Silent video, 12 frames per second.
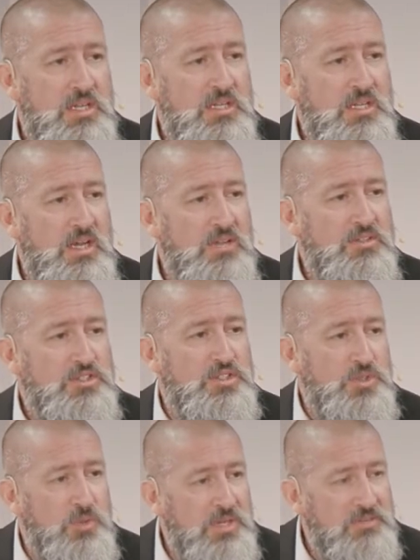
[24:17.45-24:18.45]
the
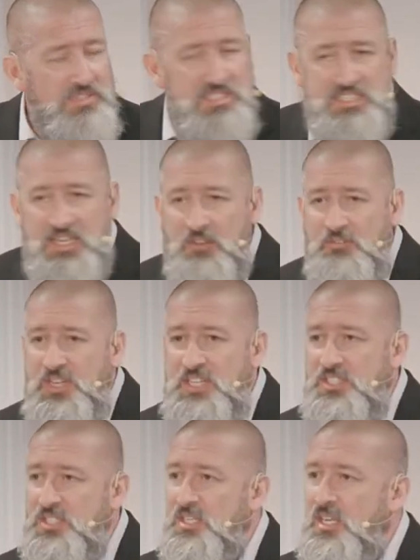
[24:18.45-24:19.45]
joy of his
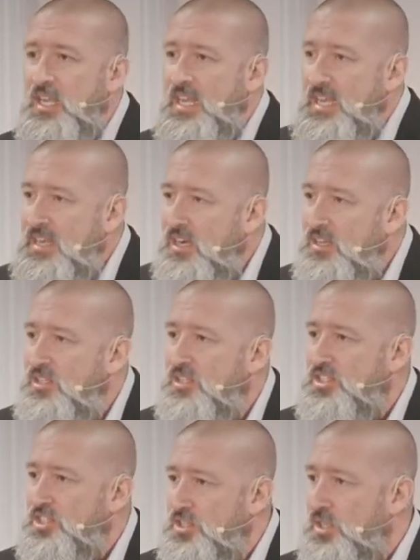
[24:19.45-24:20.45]
salvation. He
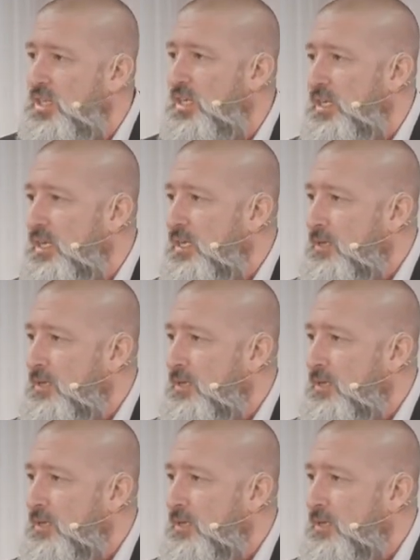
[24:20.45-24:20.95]
understood